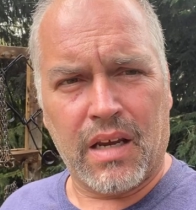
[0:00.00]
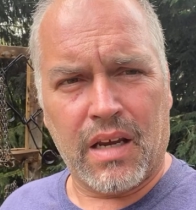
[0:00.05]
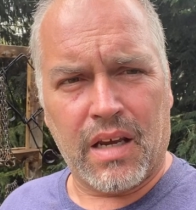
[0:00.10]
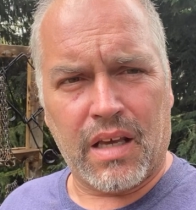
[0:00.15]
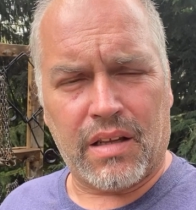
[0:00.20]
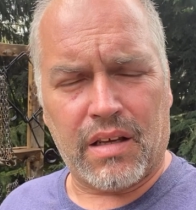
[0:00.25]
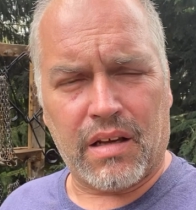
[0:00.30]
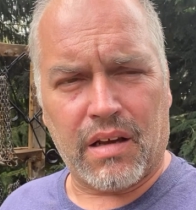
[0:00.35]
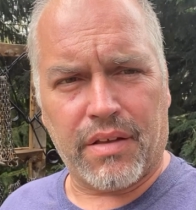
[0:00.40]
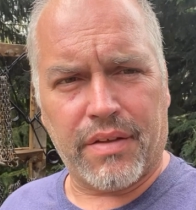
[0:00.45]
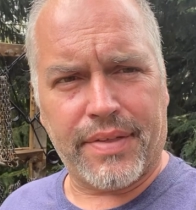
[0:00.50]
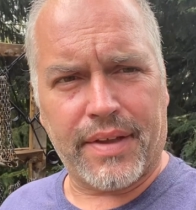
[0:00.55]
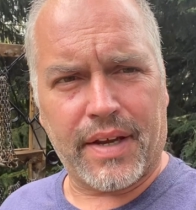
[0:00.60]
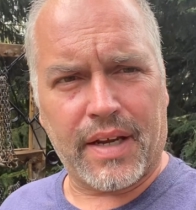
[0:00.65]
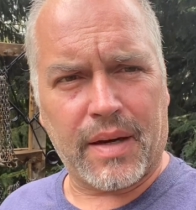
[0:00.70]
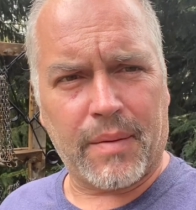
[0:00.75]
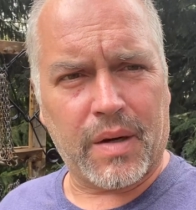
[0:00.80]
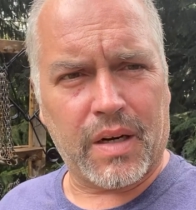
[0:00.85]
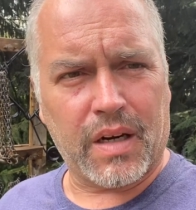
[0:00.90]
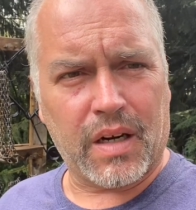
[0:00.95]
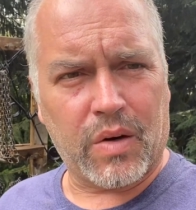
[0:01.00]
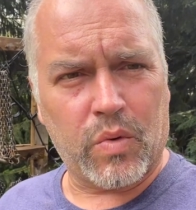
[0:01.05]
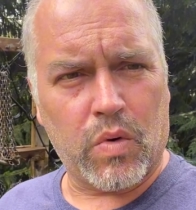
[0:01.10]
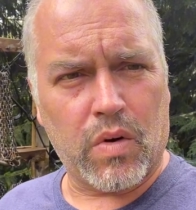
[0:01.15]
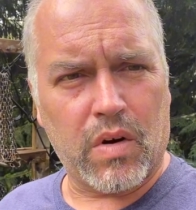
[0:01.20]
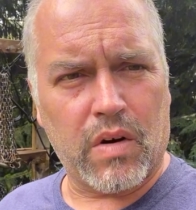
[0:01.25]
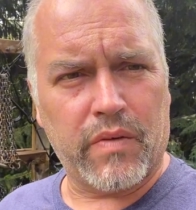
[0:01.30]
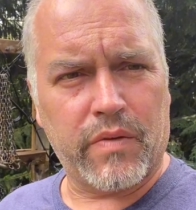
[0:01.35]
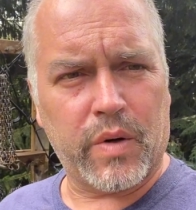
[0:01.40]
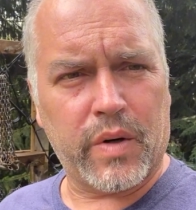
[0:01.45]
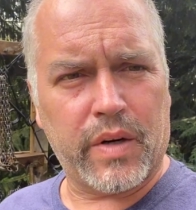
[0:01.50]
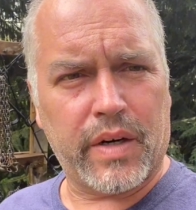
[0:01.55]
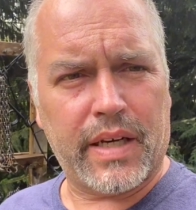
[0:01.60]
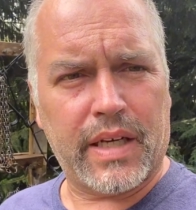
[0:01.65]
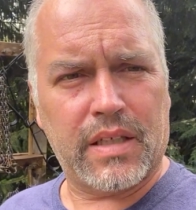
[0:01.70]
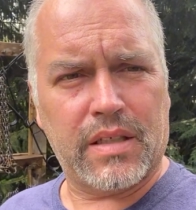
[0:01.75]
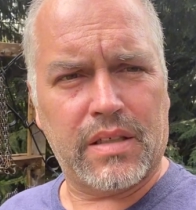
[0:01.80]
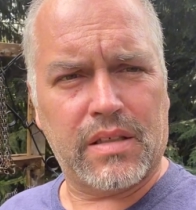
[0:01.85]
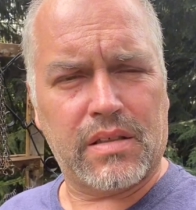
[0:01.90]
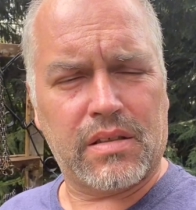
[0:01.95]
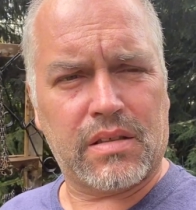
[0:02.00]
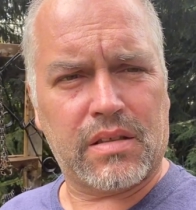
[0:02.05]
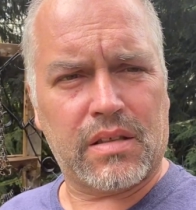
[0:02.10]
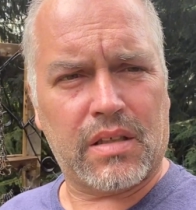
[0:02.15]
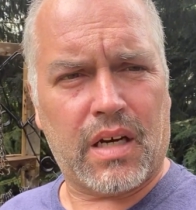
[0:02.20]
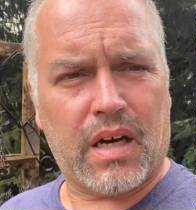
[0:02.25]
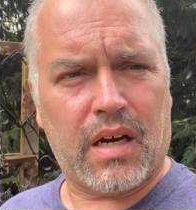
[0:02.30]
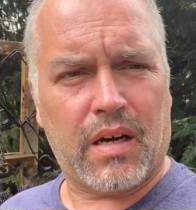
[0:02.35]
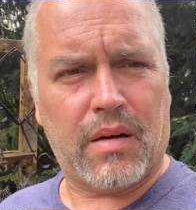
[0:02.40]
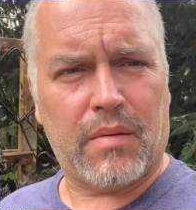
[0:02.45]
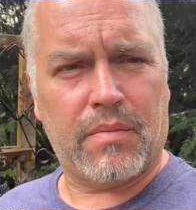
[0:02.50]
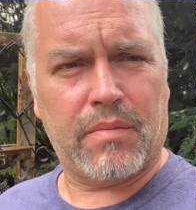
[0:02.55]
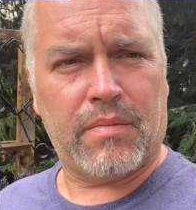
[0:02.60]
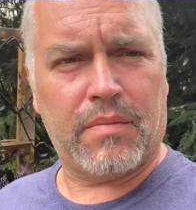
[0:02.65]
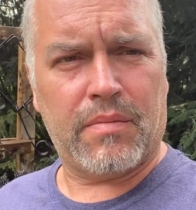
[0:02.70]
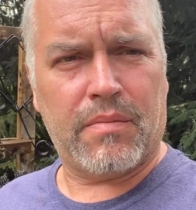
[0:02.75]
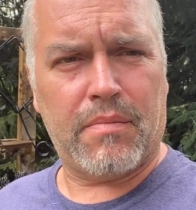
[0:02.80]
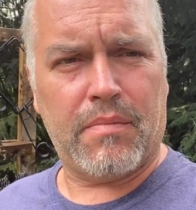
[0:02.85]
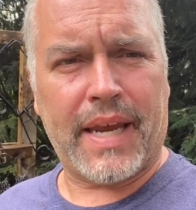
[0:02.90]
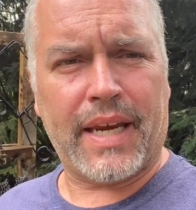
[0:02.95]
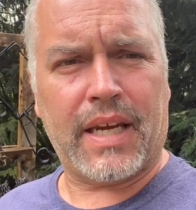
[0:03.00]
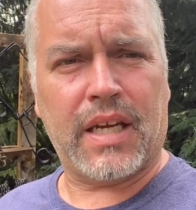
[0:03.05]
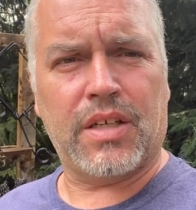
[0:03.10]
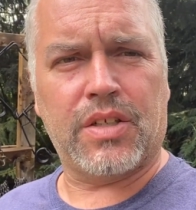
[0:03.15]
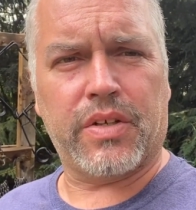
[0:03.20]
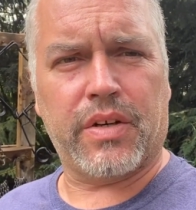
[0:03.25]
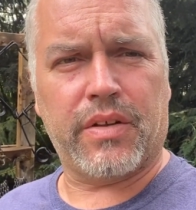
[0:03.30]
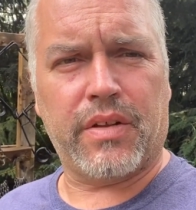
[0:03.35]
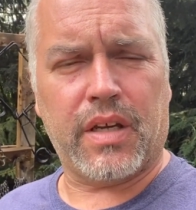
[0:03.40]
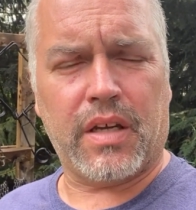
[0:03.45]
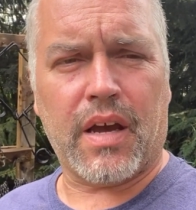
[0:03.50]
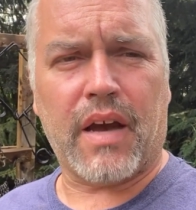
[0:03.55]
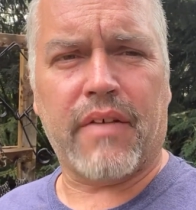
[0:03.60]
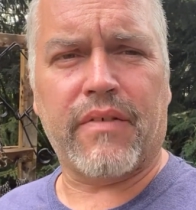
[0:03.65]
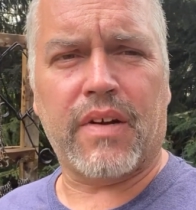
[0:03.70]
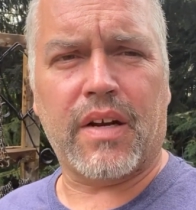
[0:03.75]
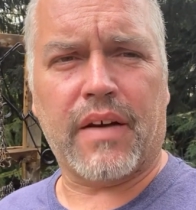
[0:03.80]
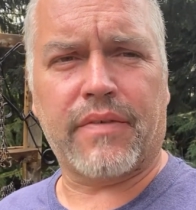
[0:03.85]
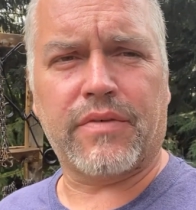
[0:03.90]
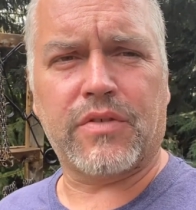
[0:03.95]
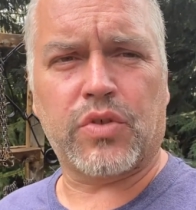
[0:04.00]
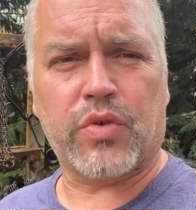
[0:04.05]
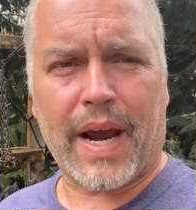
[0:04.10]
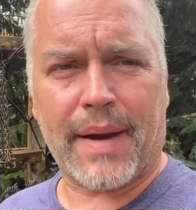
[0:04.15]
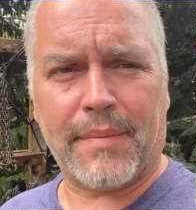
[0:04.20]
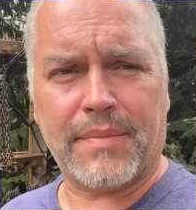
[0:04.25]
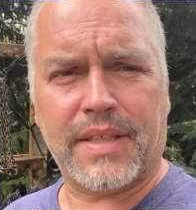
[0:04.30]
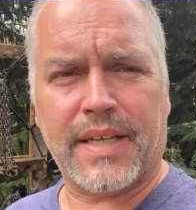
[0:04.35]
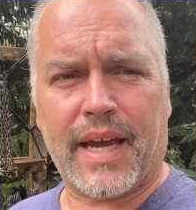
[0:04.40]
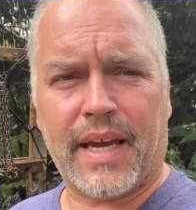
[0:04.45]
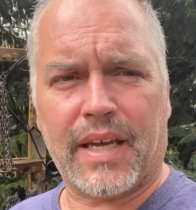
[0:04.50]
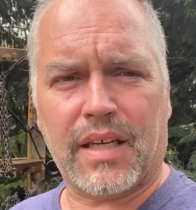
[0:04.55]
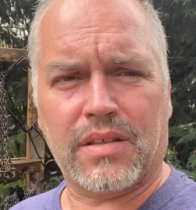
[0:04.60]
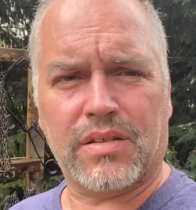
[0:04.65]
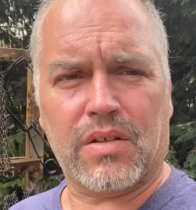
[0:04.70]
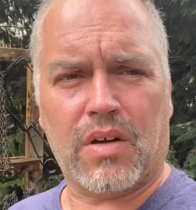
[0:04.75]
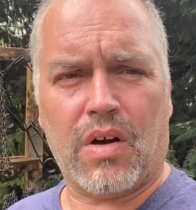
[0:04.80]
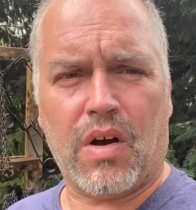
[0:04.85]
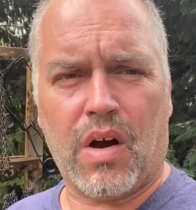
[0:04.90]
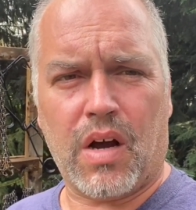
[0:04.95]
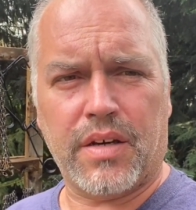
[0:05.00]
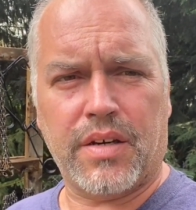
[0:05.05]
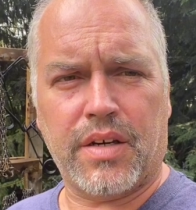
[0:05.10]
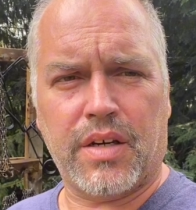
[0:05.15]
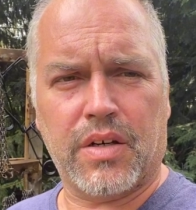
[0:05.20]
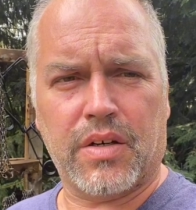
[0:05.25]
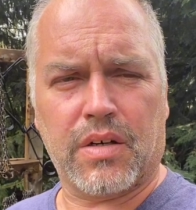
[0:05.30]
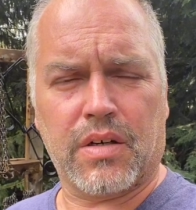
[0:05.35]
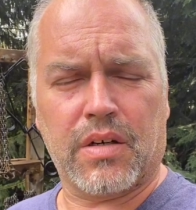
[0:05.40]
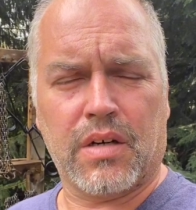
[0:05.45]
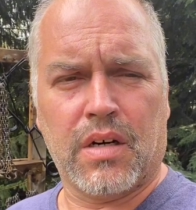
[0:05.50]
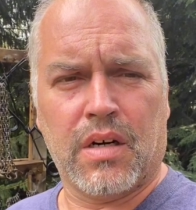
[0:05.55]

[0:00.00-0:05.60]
And the other thing I'm going to go over is making sure that you have enough trap tags on your